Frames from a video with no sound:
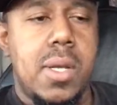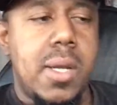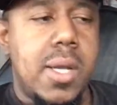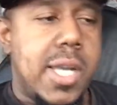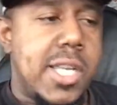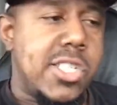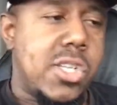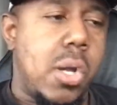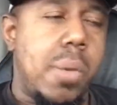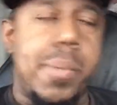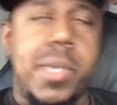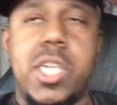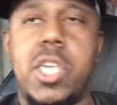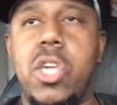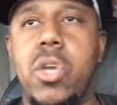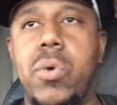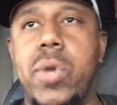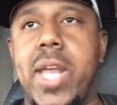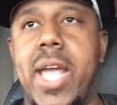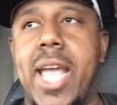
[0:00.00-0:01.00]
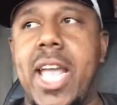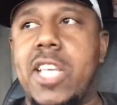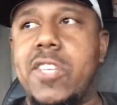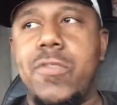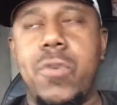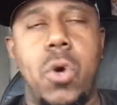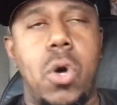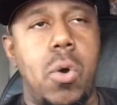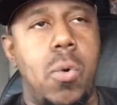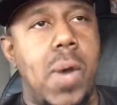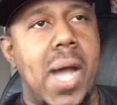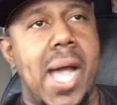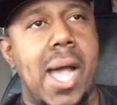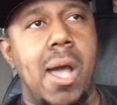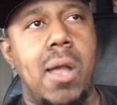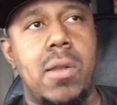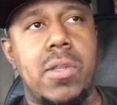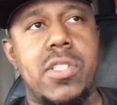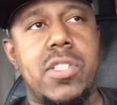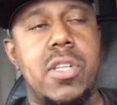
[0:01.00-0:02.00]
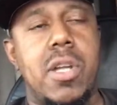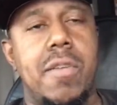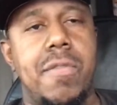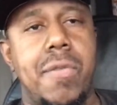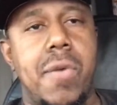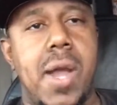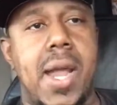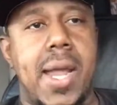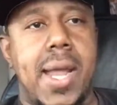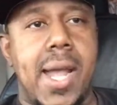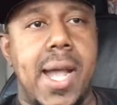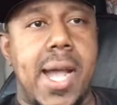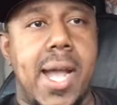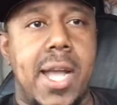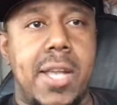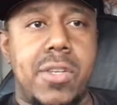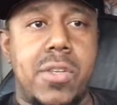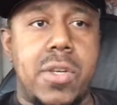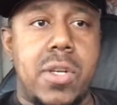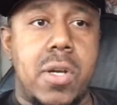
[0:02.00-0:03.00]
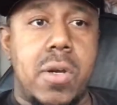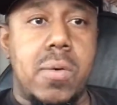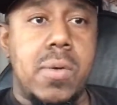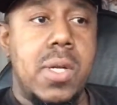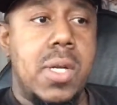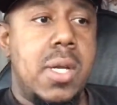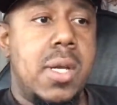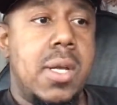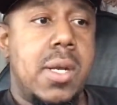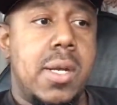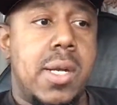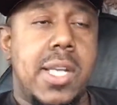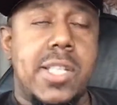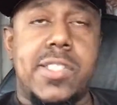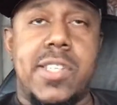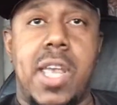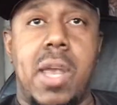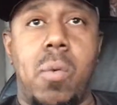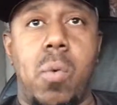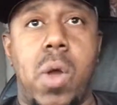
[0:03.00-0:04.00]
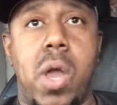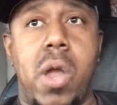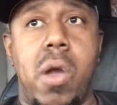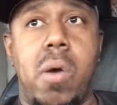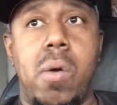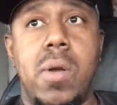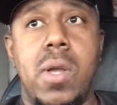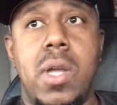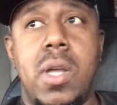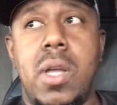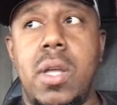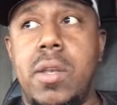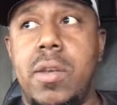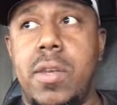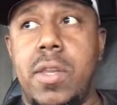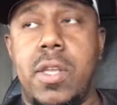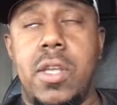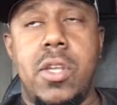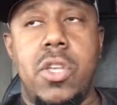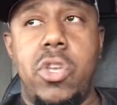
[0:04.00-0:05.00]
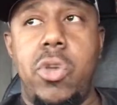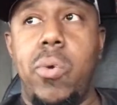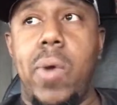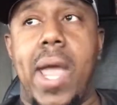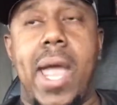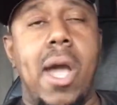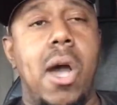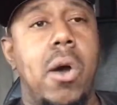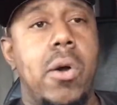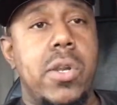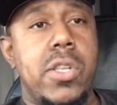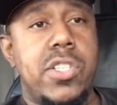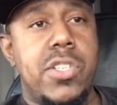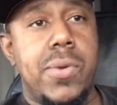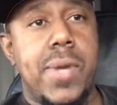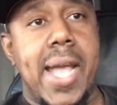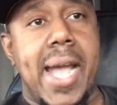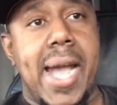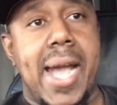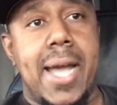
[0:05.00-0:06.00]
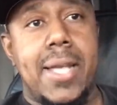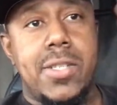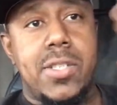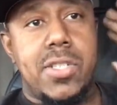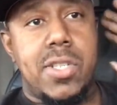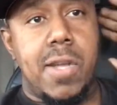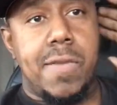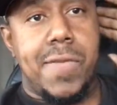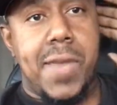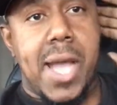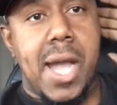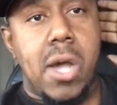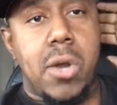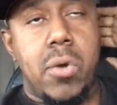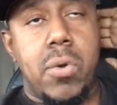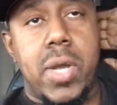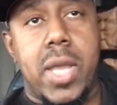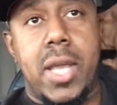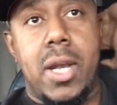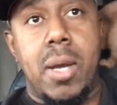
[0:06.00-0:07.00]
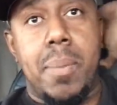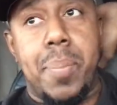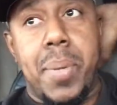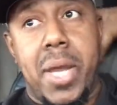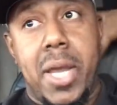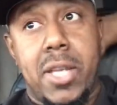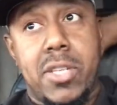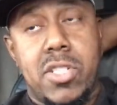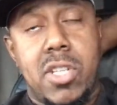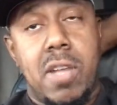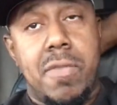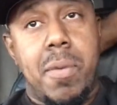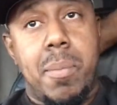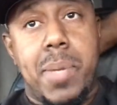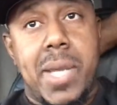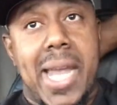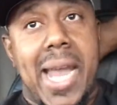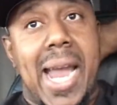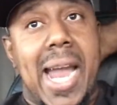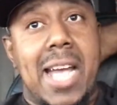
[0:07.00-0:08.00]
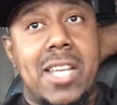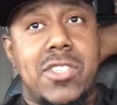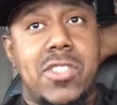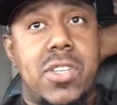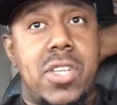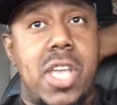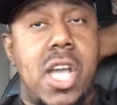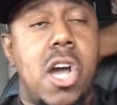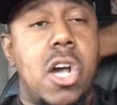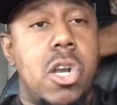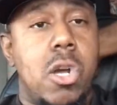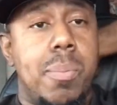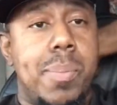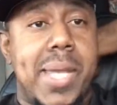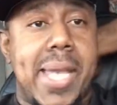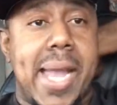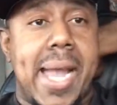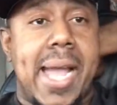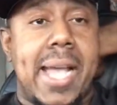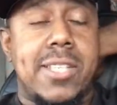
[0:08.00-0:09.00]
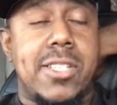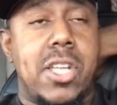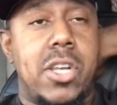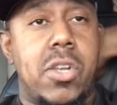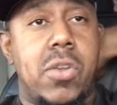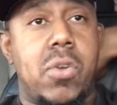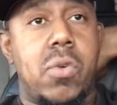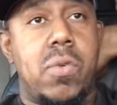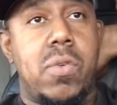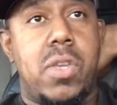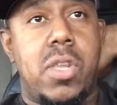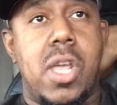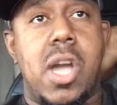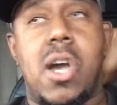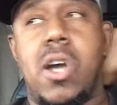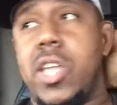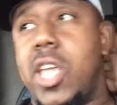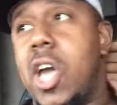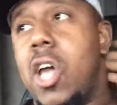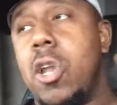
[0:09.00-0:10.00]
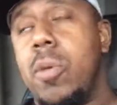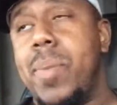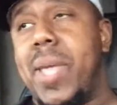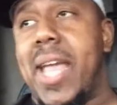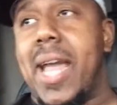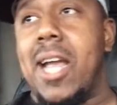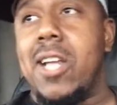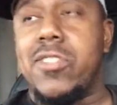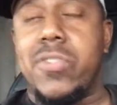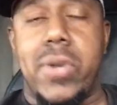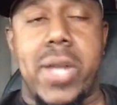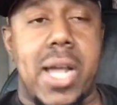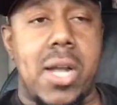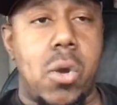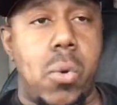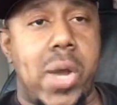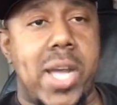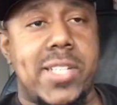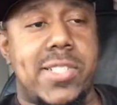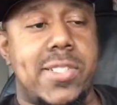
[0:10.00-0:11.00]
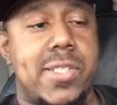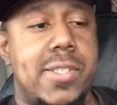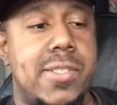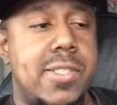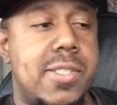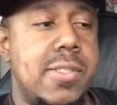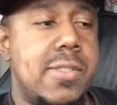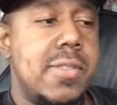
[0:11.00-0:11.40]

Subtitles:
It's gonna be Q&As for a while and stuff, right, Kai? They say, well, you elders, you guys and stuff, y'all don't get up here and stuff and be asking. Y'all don't be answering our questions.